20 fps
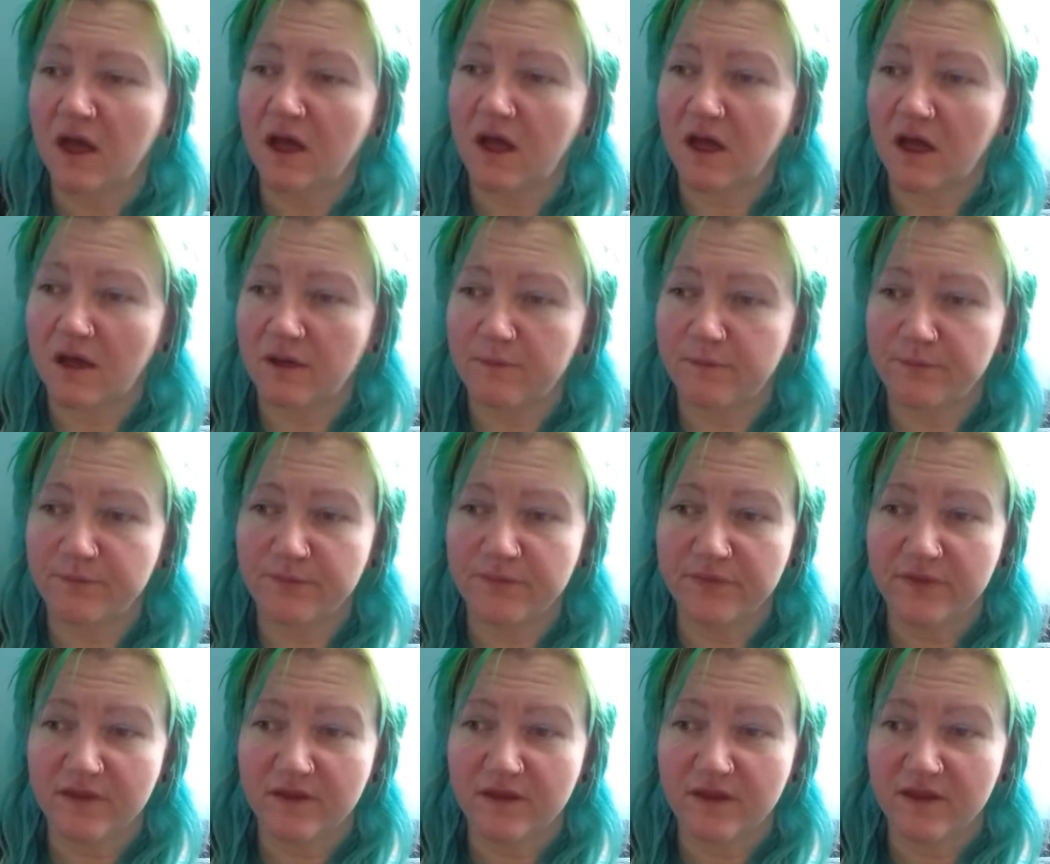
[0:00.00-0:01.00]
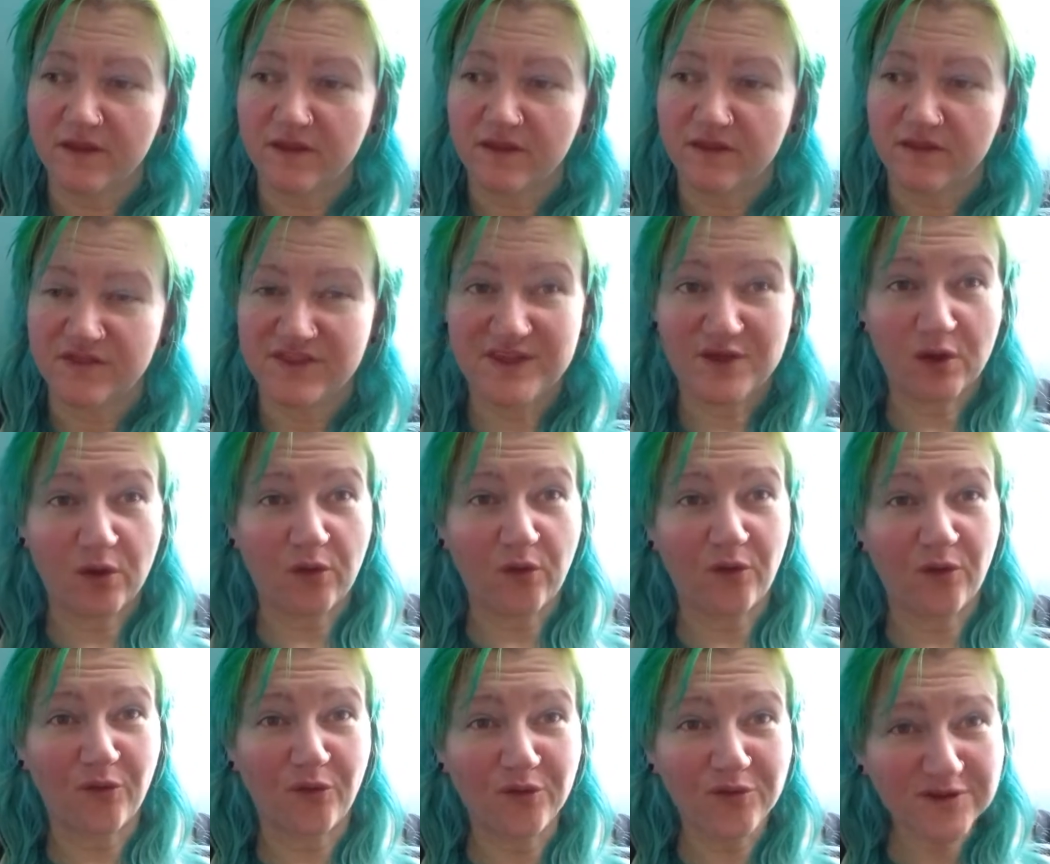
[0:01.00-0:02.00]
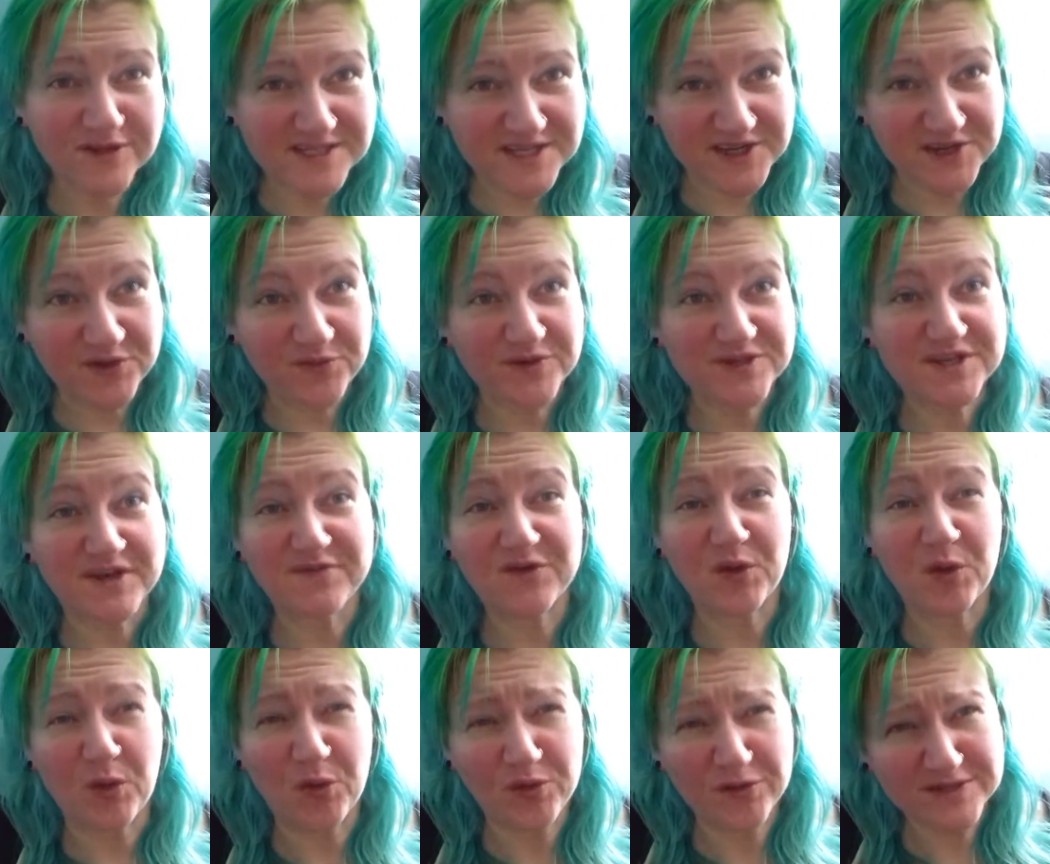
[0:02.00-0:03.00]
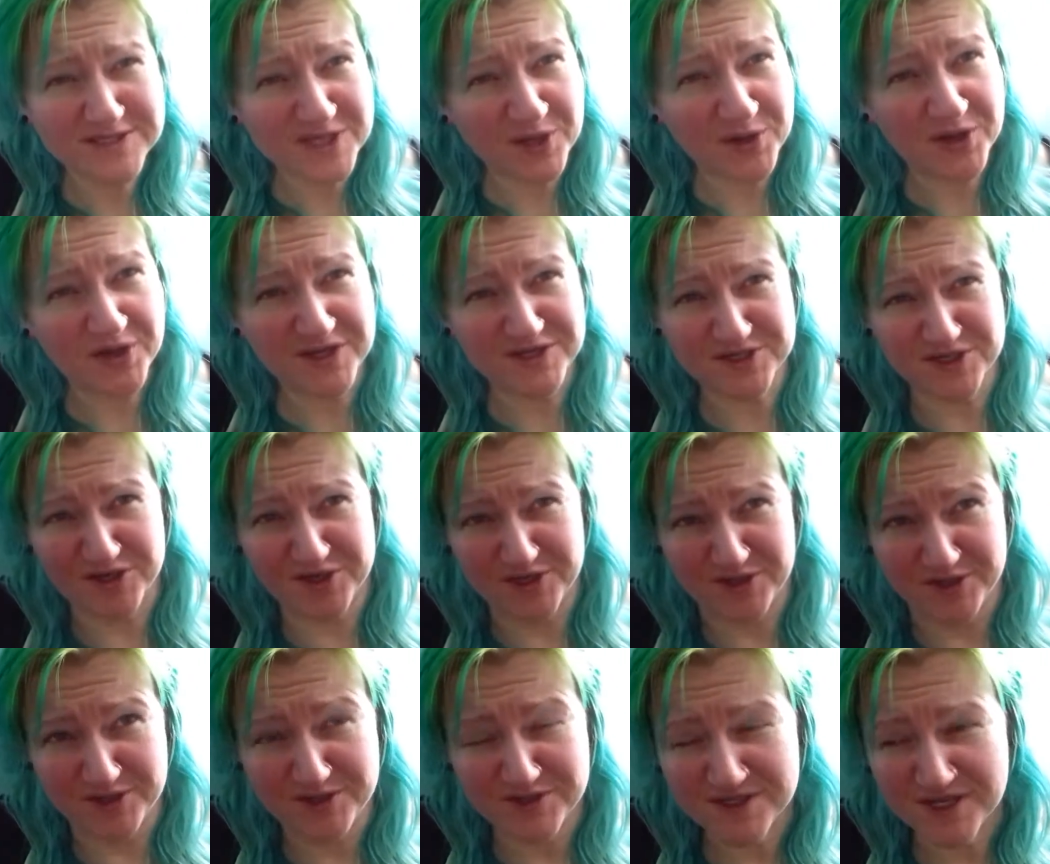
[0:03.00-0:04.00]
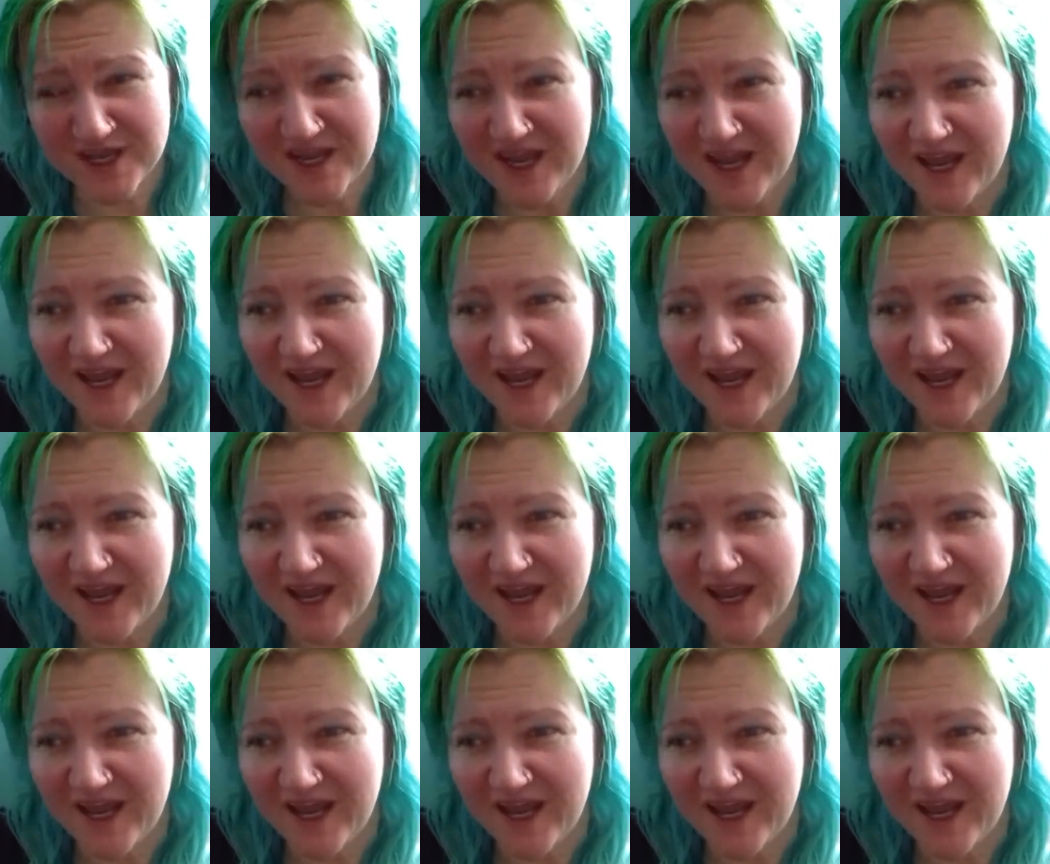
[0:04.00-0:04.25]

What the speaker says: The alternate, which I've also heard argued,